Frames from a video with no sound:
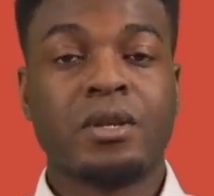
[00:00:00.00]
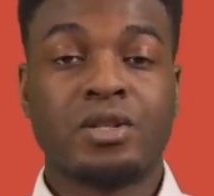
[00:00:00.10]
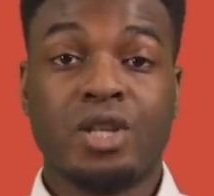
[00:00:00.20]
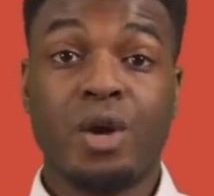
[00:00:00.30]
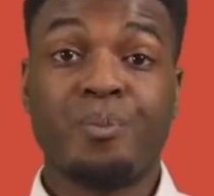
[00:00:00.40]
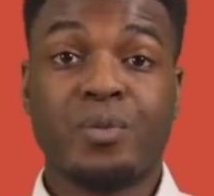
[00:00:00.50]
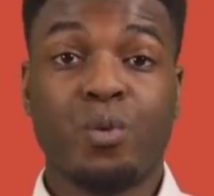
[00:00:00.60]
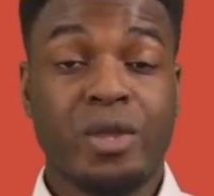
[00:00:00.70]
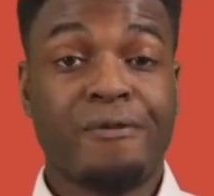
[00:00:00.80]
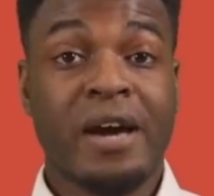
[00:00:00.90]
So,
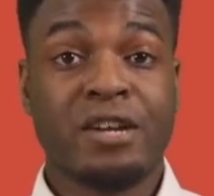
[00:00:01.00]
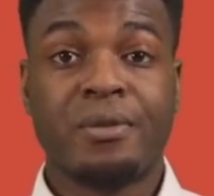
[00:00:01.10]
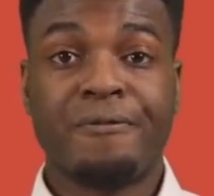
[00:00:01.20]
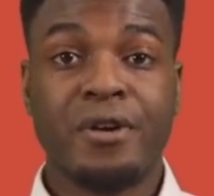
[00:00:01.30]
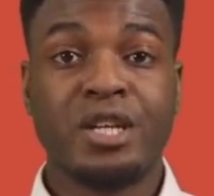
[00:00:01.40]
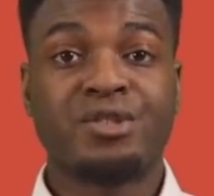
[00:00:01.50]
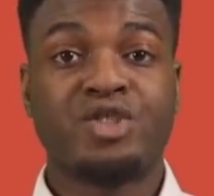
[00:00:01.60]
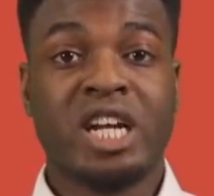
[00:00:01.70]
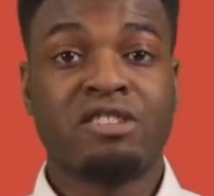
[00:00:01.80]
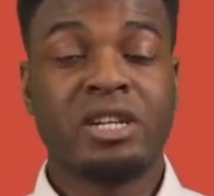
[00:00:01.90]
with effect from the 1st
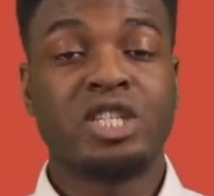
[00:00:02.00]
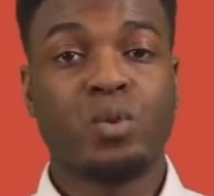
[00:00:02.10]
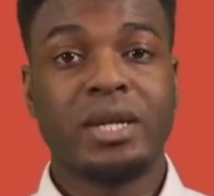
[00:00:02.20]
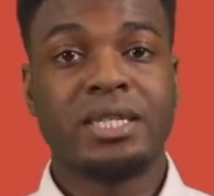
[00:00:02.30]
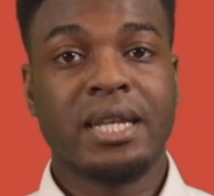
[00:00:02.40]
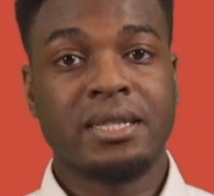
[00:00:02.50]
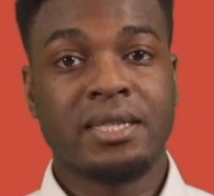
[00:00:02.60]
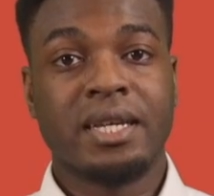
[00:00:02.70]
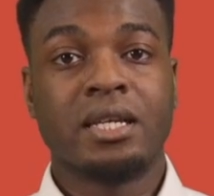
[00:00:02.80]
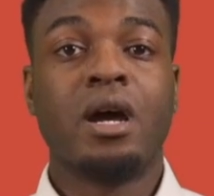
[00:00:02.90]
of January
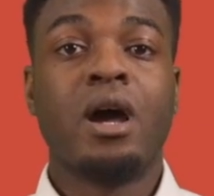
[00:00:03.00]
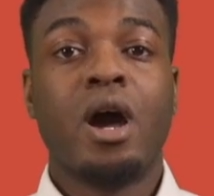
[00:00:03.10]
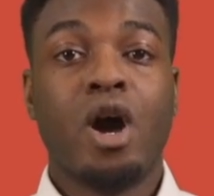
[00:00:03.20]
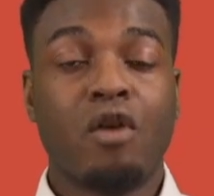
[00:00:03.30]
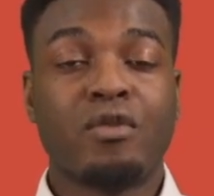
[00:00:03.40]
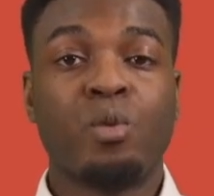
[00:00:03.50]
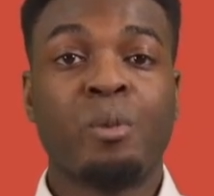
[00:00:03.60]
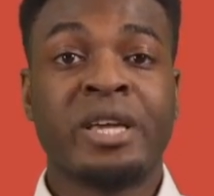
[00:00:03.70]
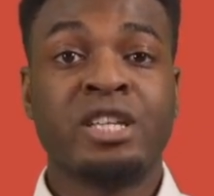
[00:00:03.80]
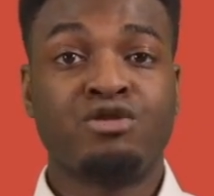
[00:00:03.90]
2019, Ofcom
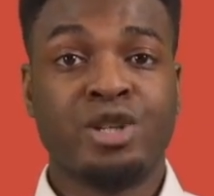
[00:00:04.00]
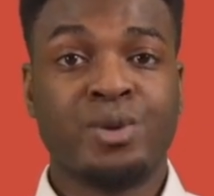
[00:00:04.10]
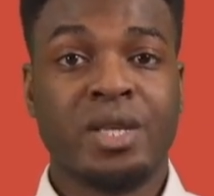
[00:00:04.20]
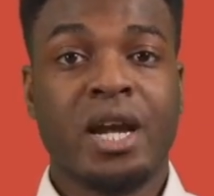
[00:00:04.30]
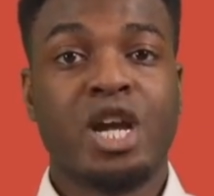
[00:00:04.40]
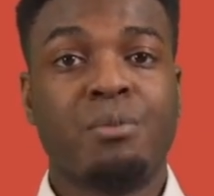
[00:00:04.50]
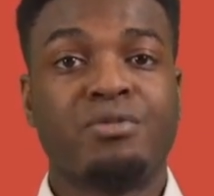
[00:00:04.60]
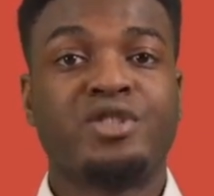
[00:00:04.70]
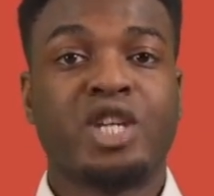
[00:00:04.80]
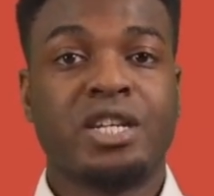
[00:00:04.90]
will be introducing a
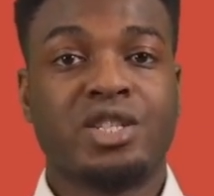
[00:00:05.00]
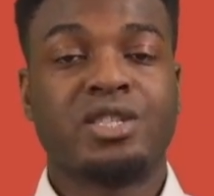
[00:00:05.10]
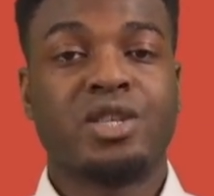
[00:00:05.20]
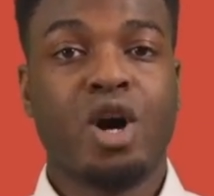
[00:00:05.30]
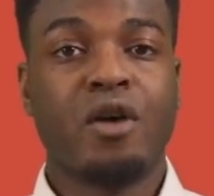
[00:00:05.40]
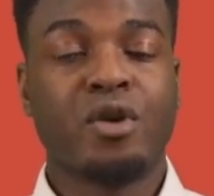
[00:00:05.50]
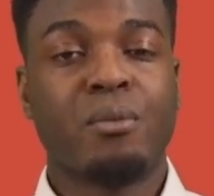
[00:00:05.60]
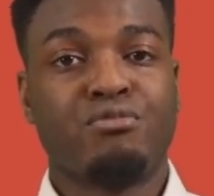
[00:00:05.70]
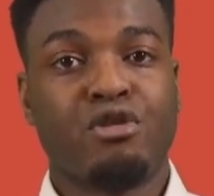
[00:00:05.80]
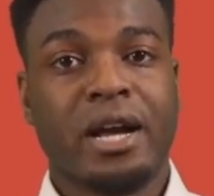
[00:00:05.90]
number of changes to the
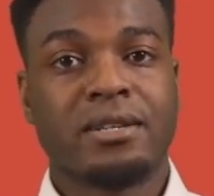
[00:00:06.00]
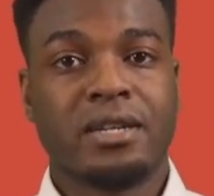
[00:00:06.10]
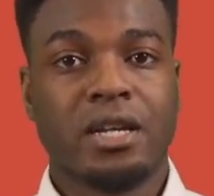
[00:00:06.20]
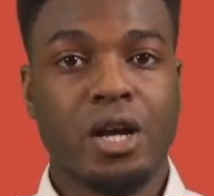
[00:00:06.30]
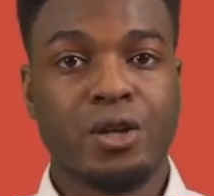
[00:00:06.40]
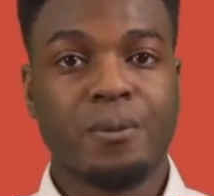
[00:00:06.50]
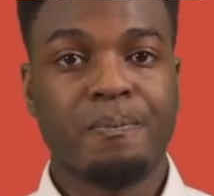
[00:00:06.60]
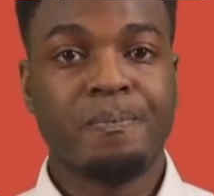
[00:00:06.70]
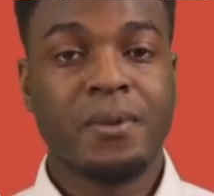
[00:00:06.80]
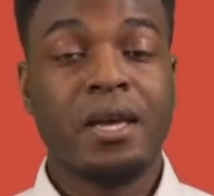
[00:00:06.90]
Ofcom Broadcasting Code.
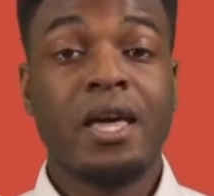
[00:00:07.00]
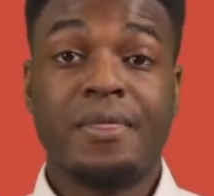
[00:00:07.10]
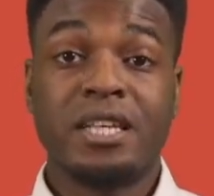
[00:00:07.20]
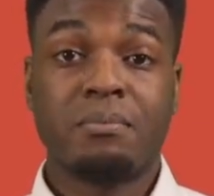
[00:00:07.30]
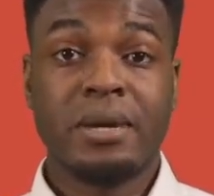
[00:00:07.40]
This